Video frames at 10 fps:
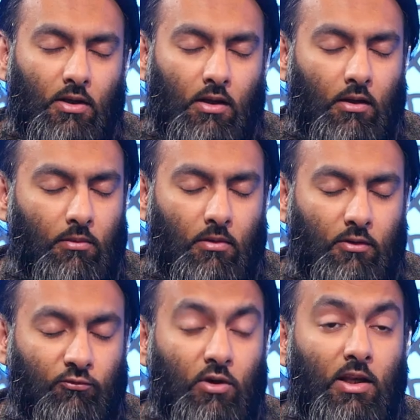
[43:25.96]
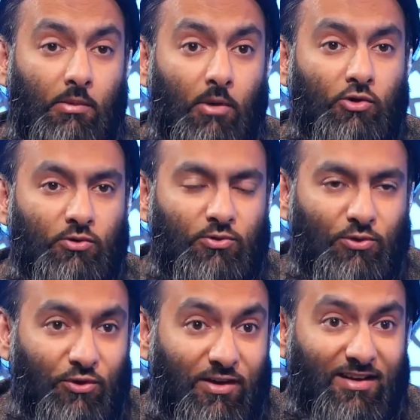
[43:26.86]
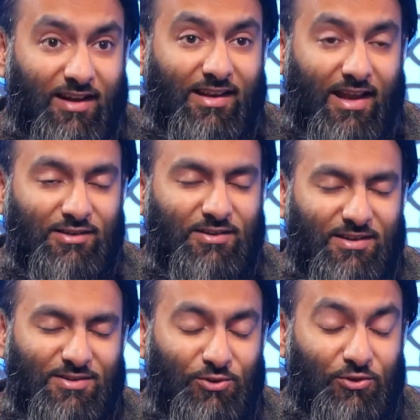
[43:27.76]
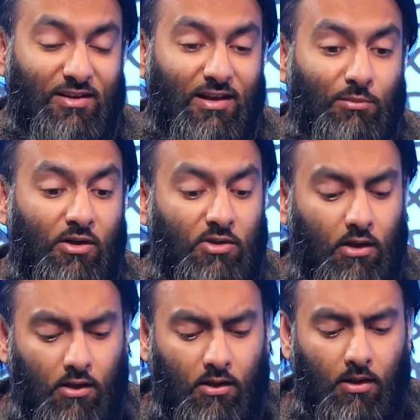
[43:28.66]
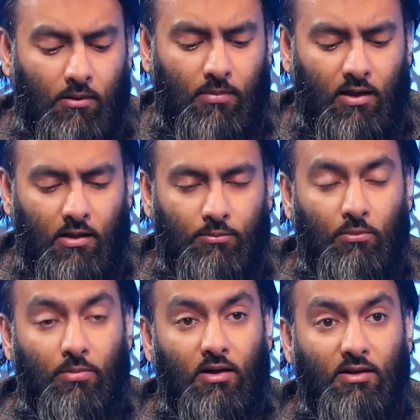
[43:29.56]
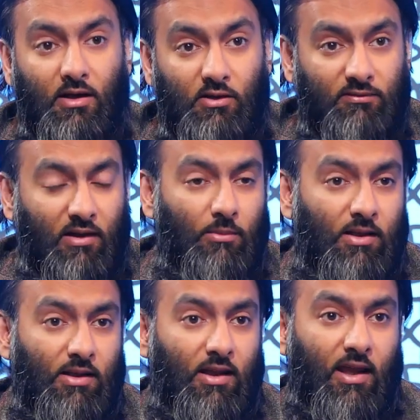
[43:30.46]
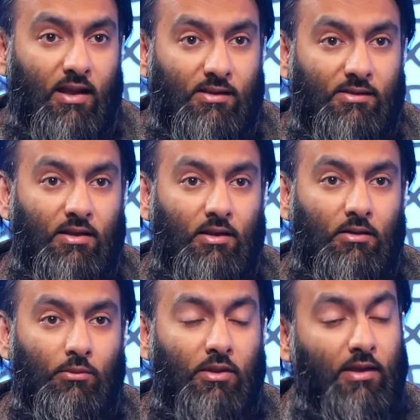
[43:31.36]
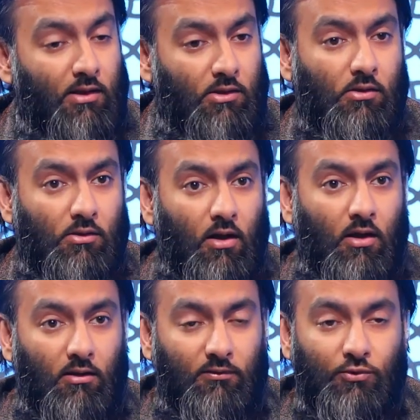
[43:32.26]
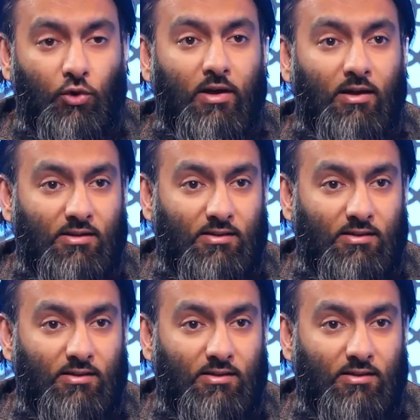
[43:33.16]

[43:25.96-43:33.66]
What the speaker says: a really emotional story, and the end to that story there, mashallah. May Allah put barakah in your family, and we thank you for joining us